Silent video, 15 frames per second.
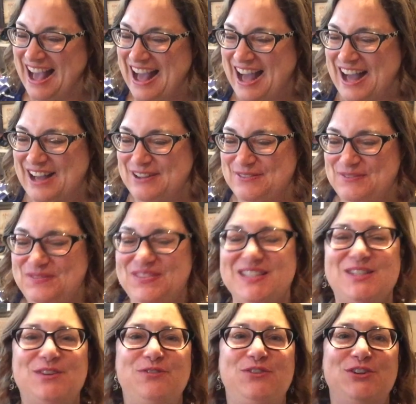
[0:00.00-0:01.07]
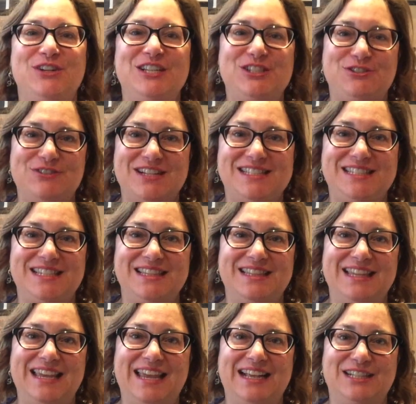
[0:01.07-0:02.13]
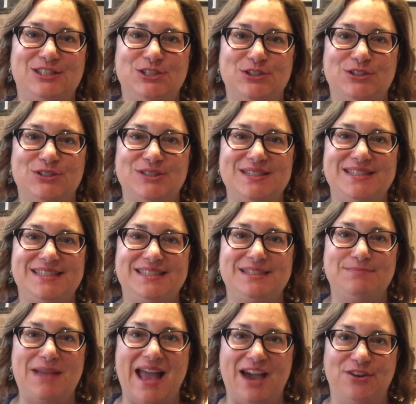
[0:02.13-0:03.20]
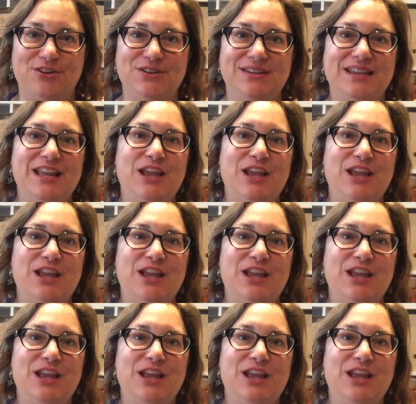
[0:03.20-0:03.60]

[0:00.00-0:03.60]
So if you're interested in the ink circles pattern